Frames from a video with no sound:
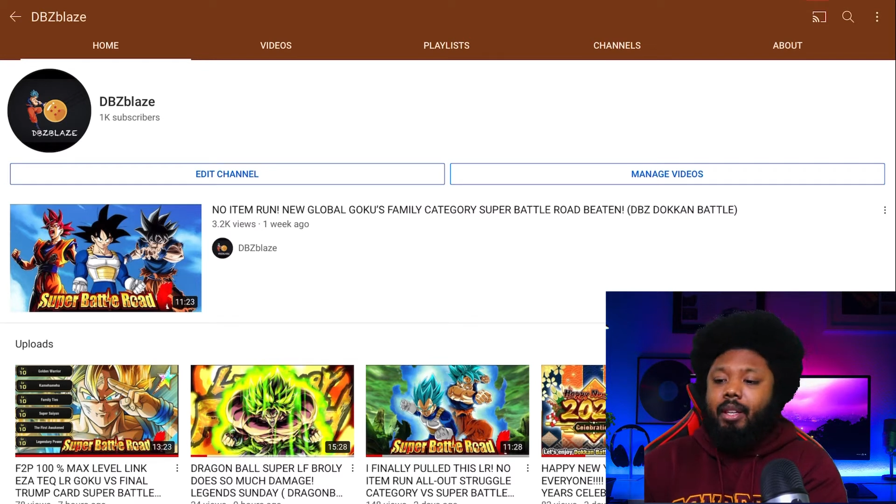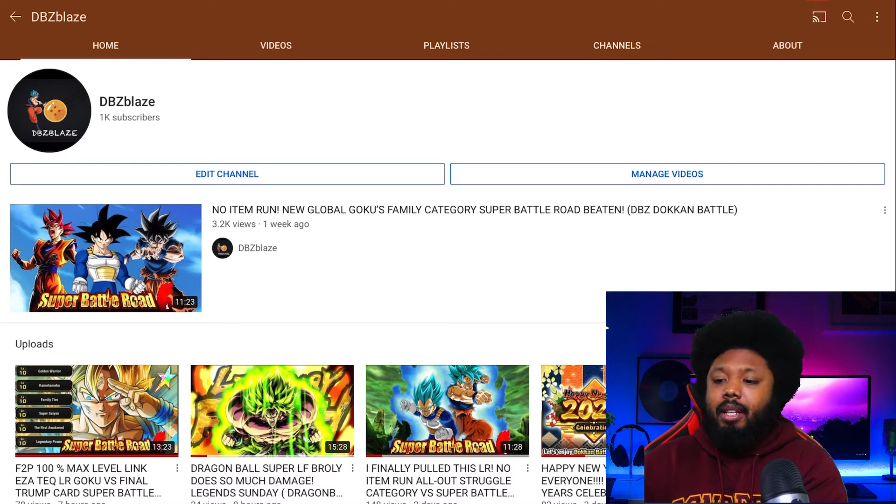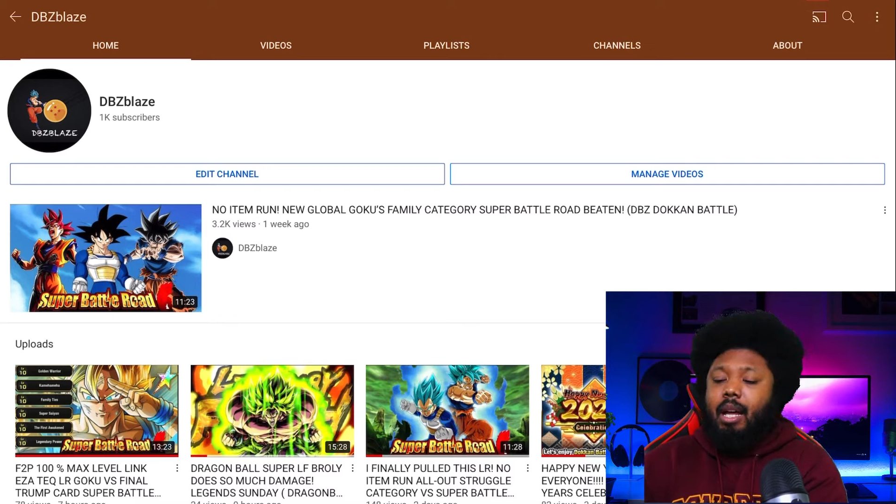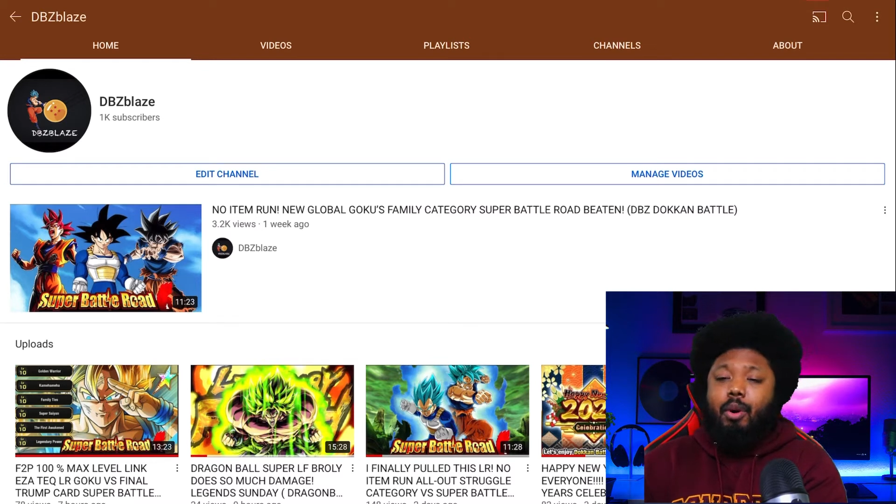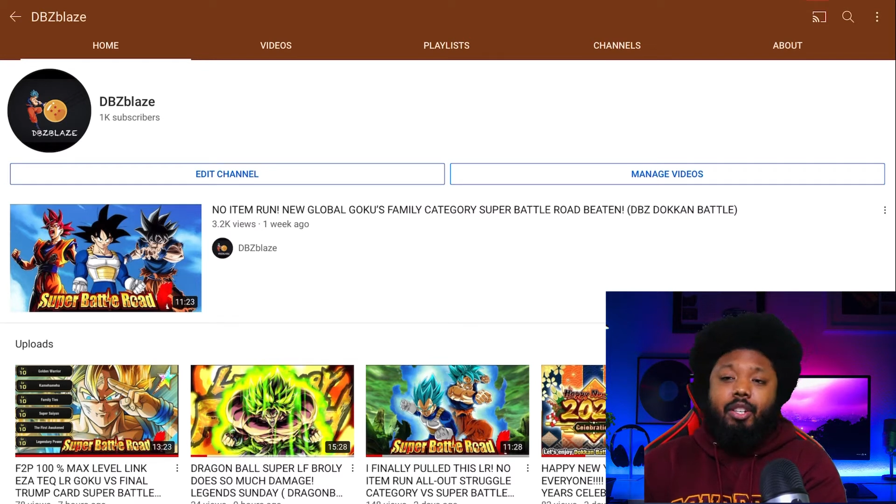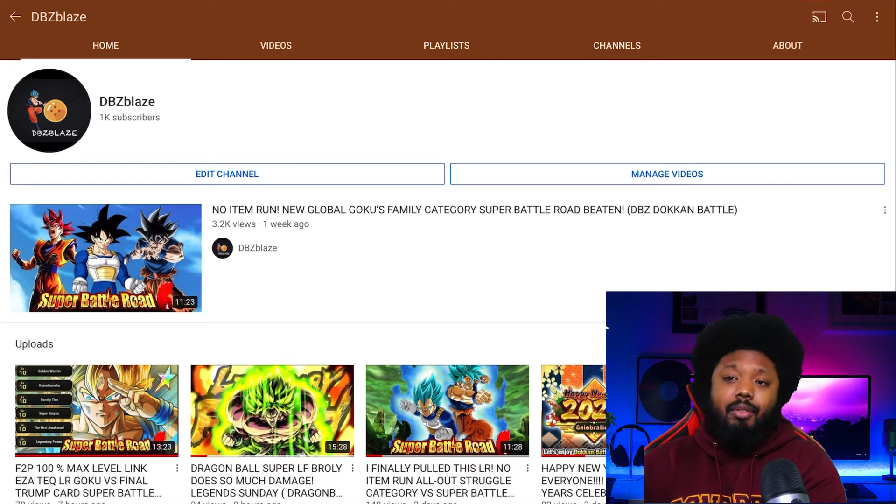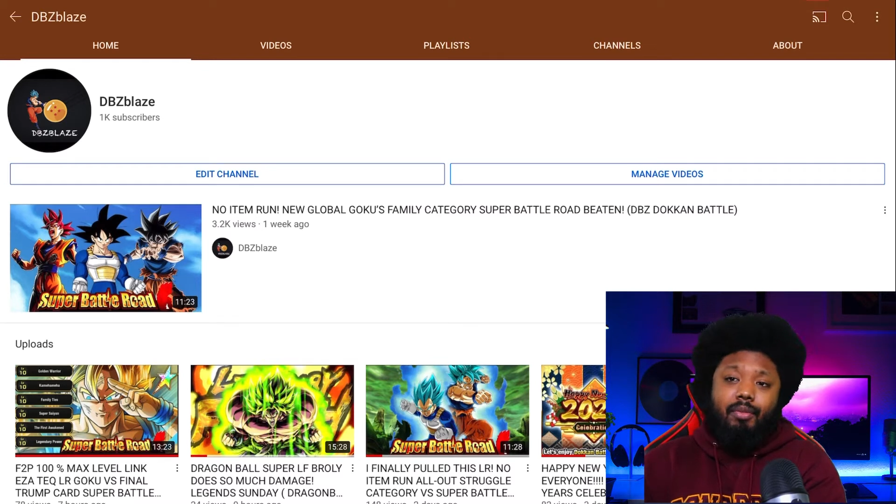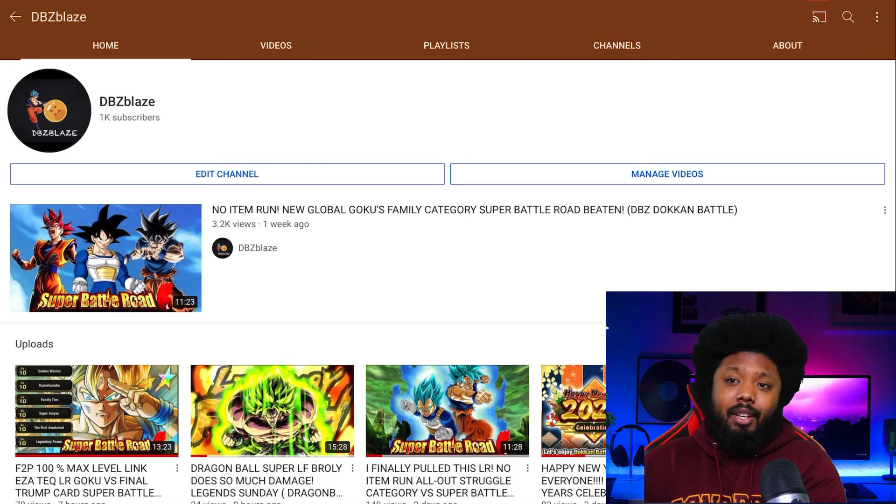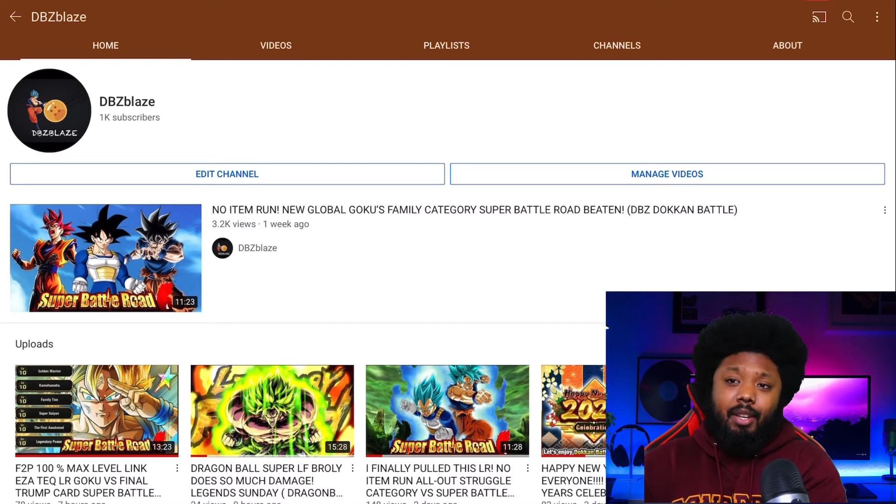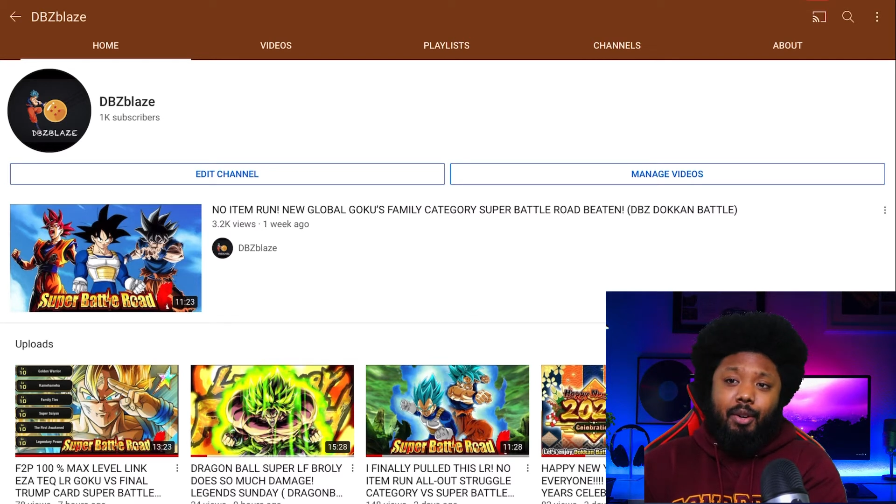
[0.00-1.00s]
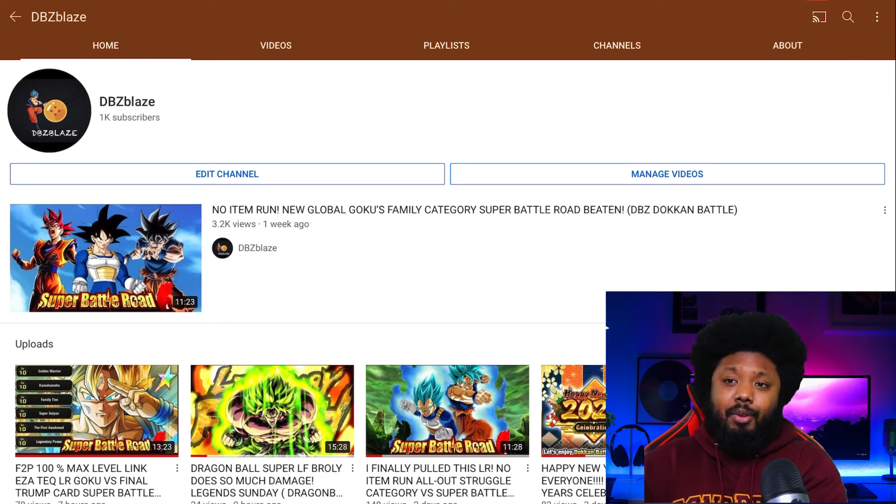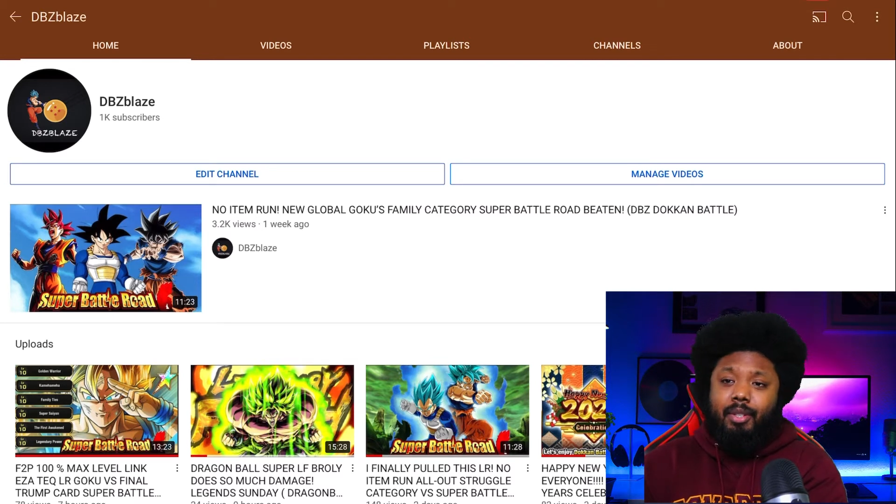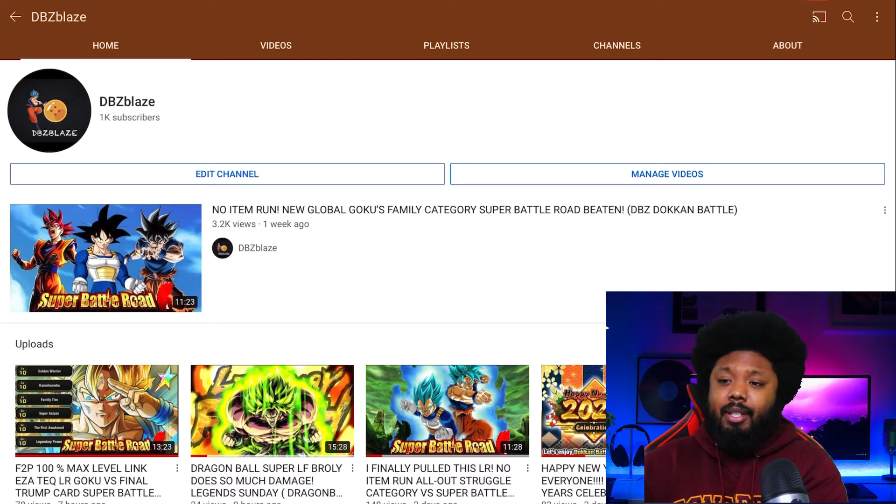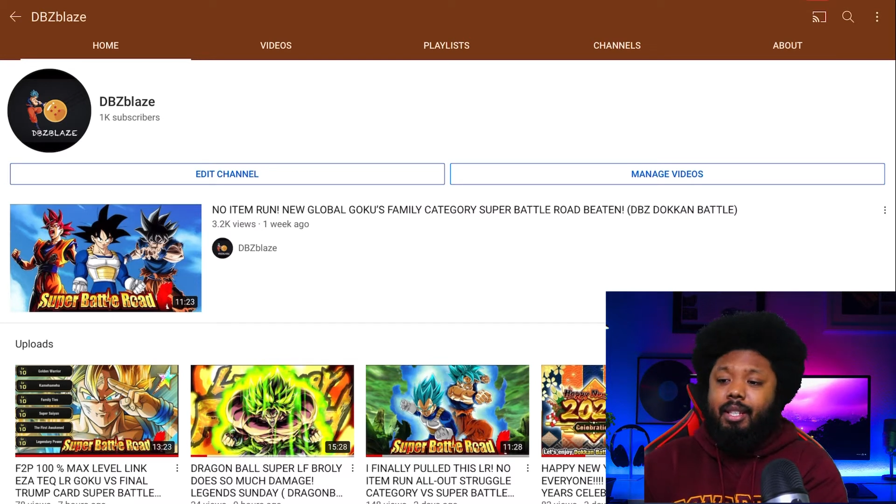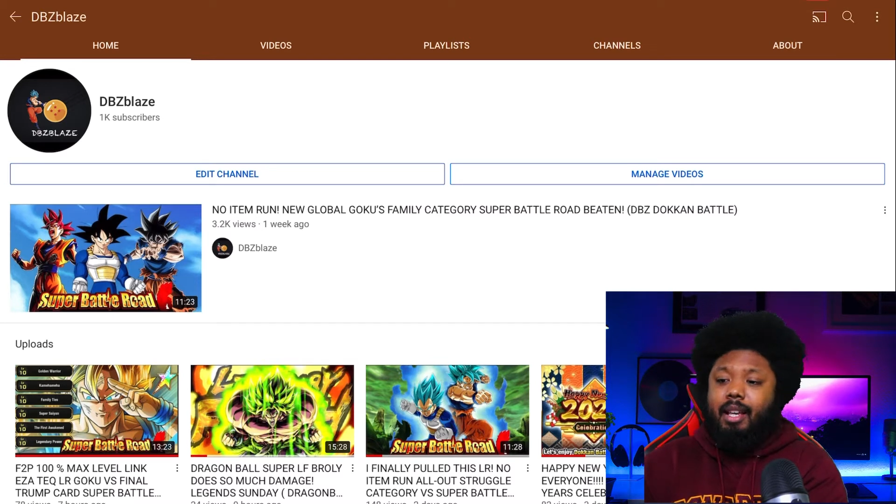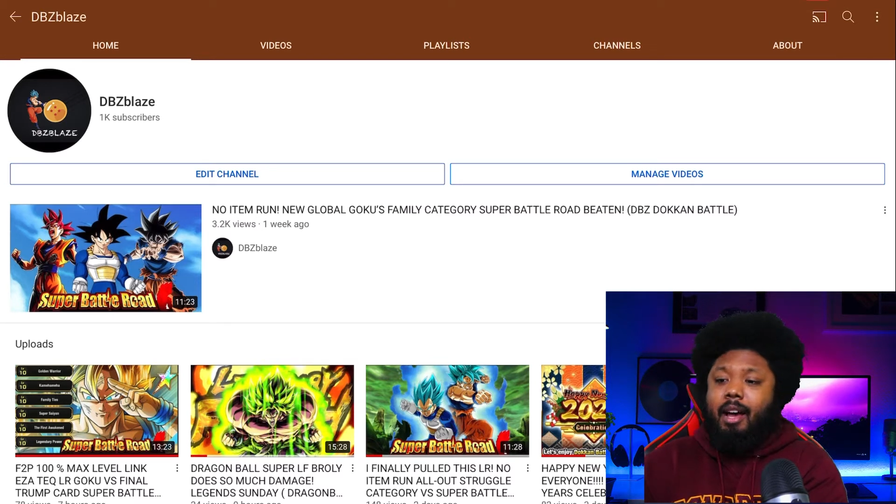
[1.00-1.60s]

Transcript: that watch the videos.